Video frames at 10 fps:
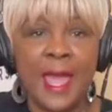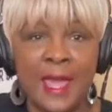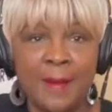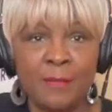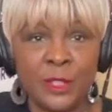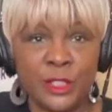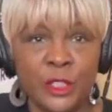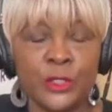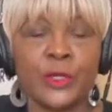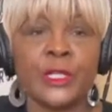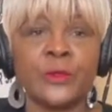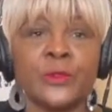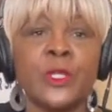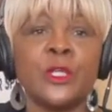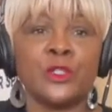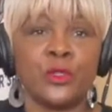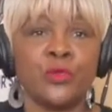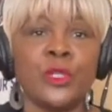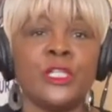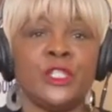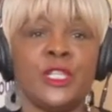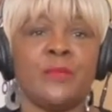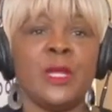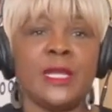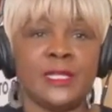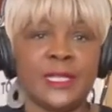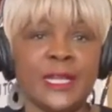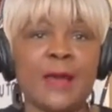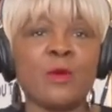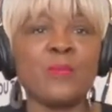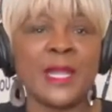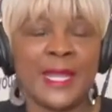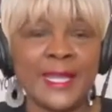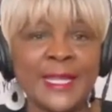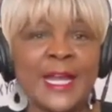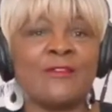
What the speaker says: and materials to reach them. It's in our planning